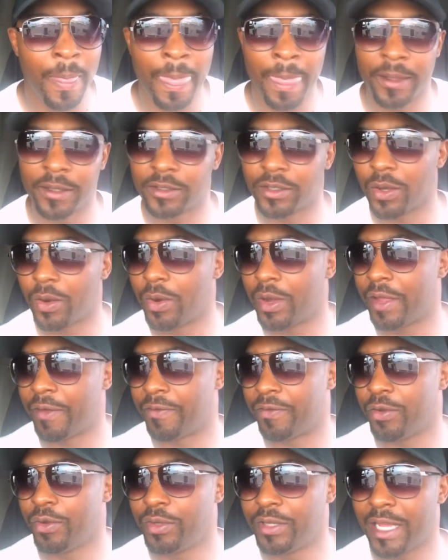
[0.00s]
So
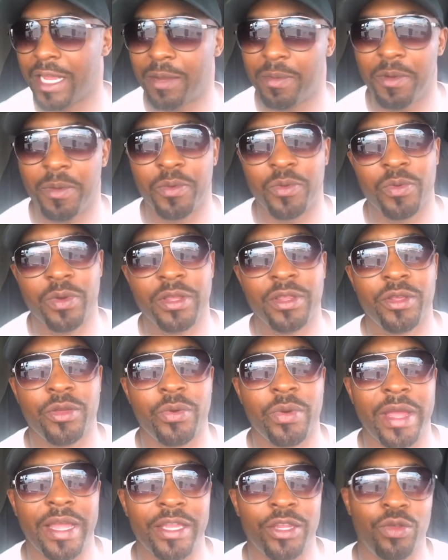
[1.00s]
if you take people with
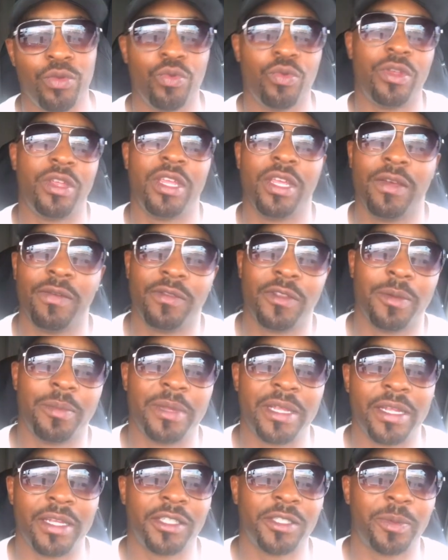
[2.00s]
you and you give them
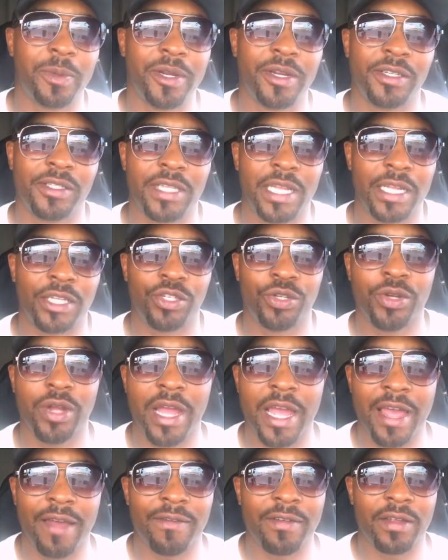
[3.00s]
the experience that you're
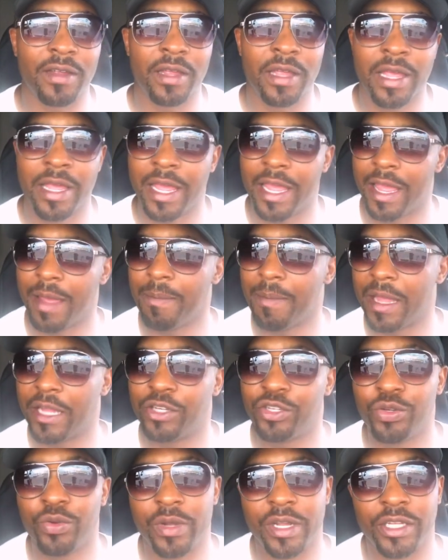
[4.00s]
having, it
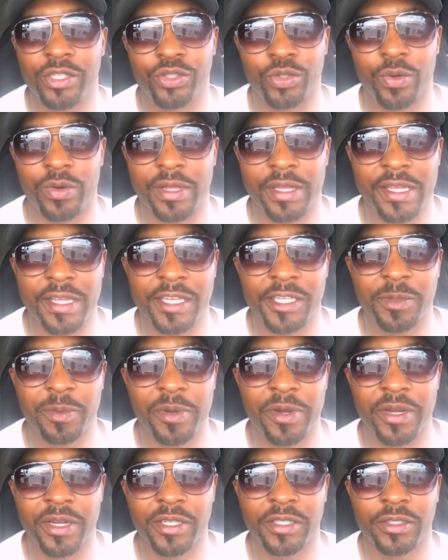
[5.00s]
makes you enjoy the
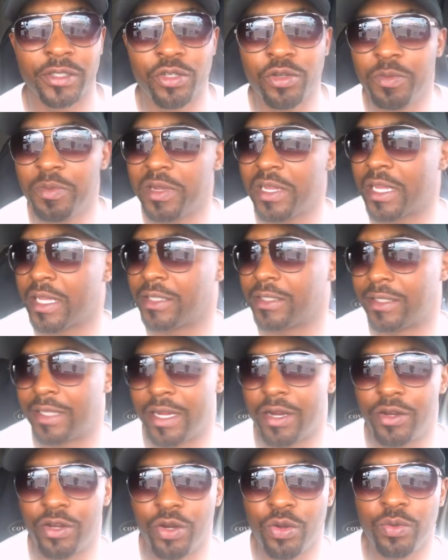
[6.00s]
experience too, because
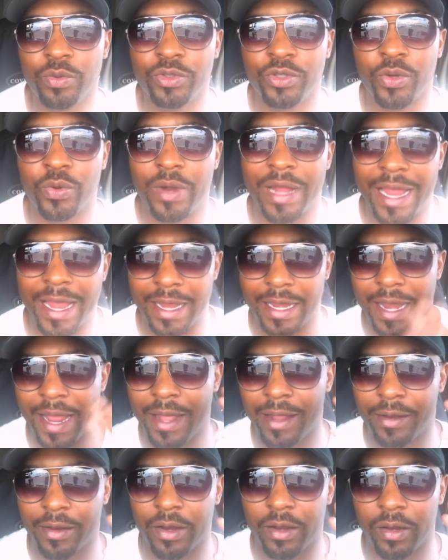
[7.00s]
they're new to it, and
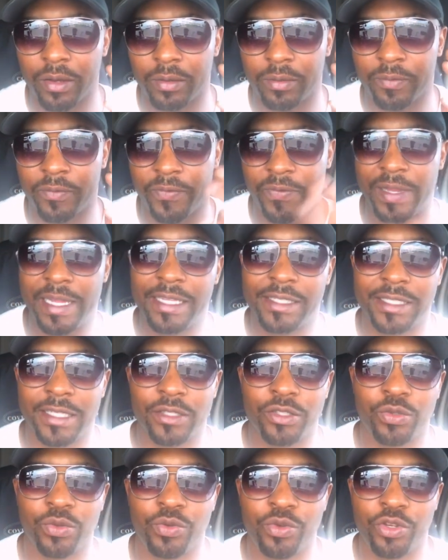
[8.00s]
that feeds
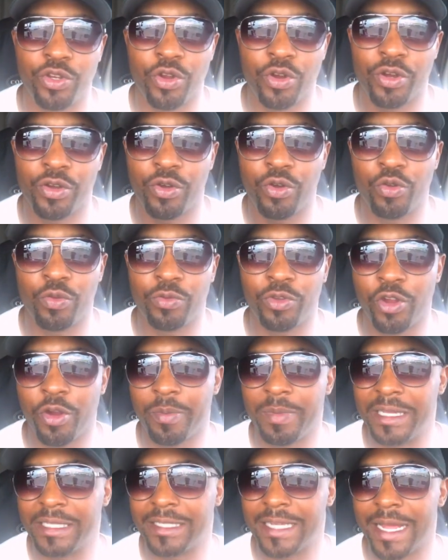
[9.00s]
into your
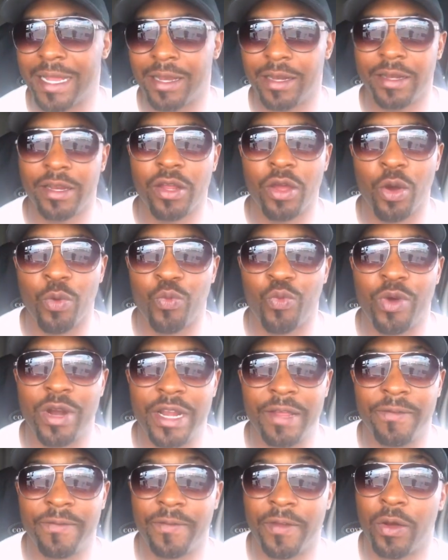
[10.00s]
mentality of what
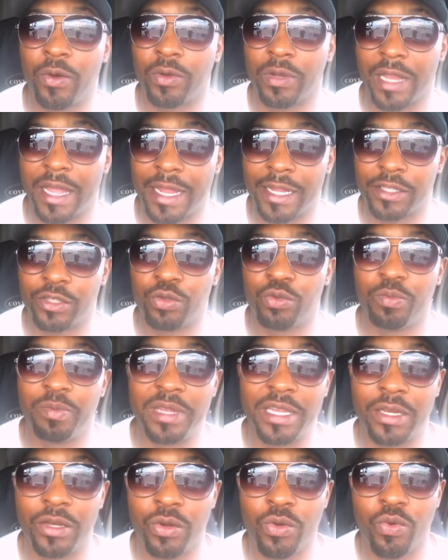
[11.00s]
it felt like to
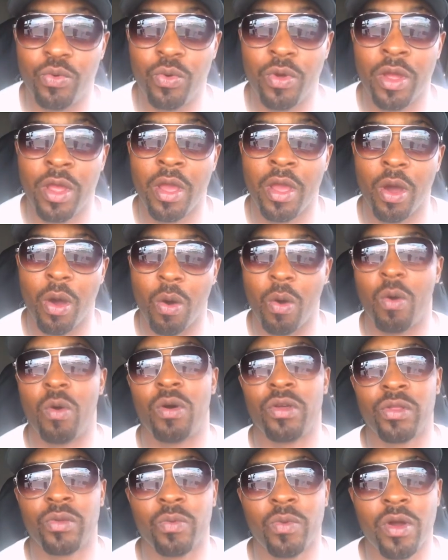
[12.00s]
be new
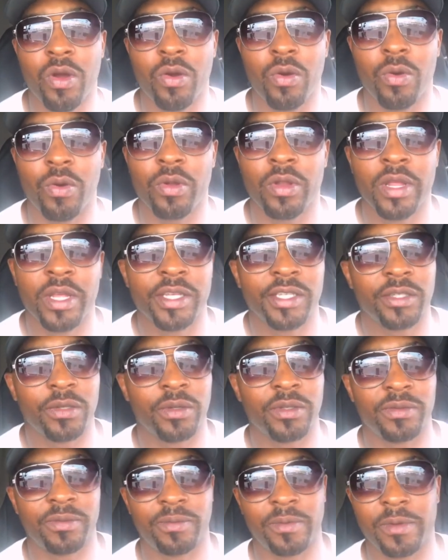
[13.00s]
on the road.
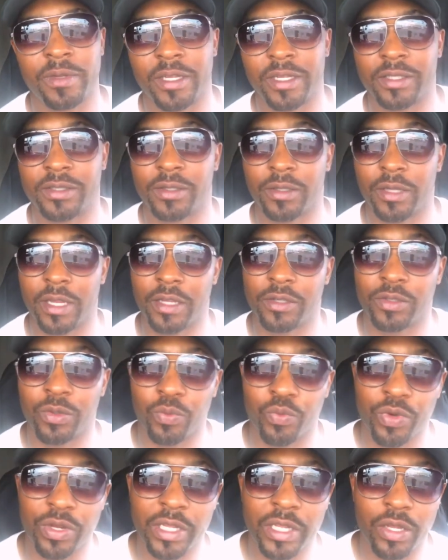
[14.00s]
So it's a
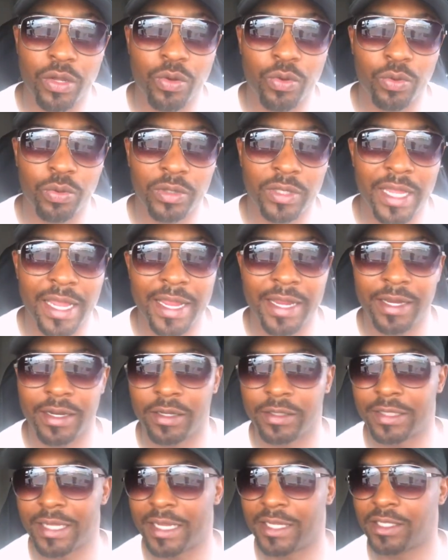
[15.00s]
really cool thing to
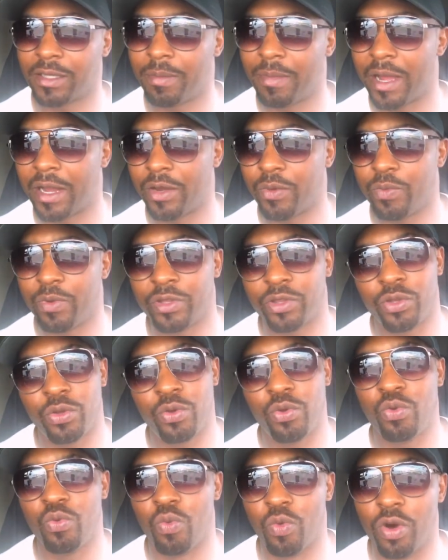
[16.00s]
take somebody with you
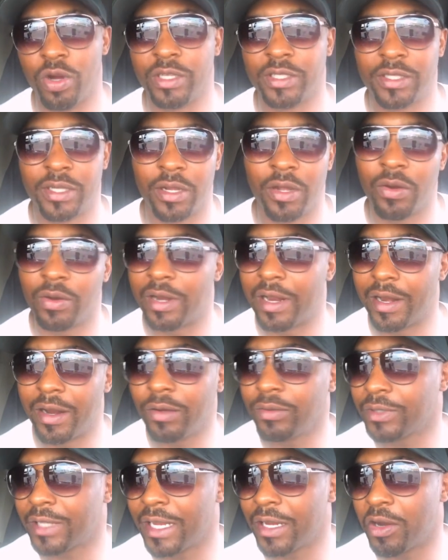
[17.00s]
who wants to go. Now,
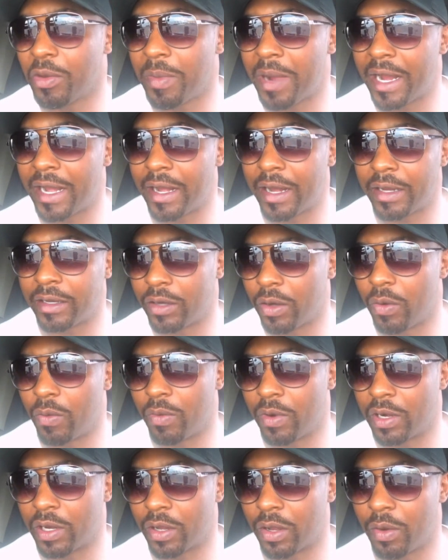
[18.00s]
don't take nobody that don't
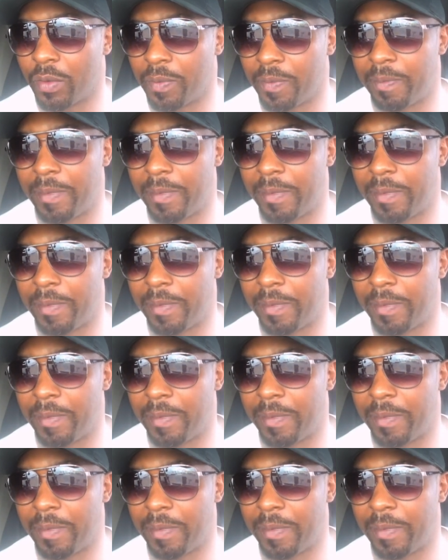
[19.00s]
want to go.